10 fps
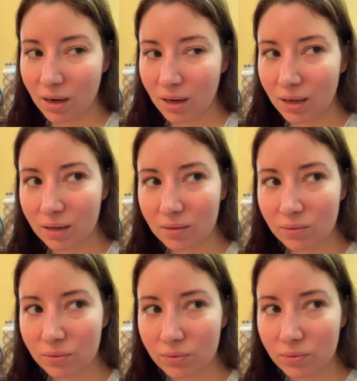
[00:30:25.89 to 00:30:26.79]
I kind
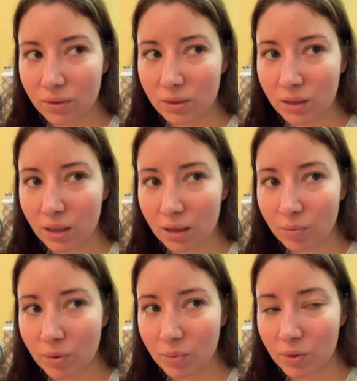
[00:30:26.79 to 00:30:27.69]
of feel like
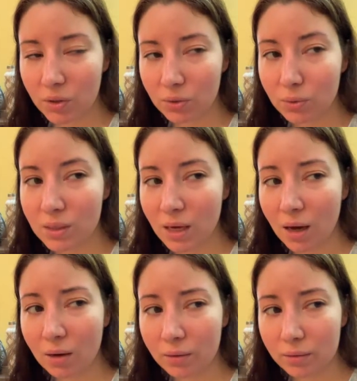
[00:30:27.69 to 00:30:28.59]
people are losing
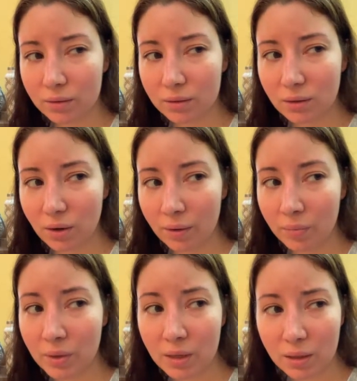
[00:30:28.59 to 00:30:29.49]
out on
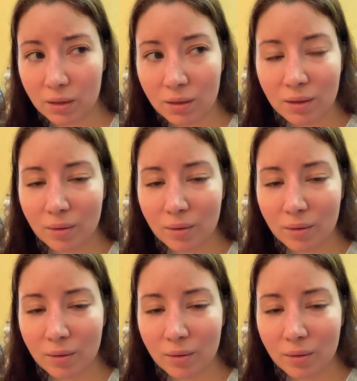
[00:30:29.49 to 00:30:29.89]
me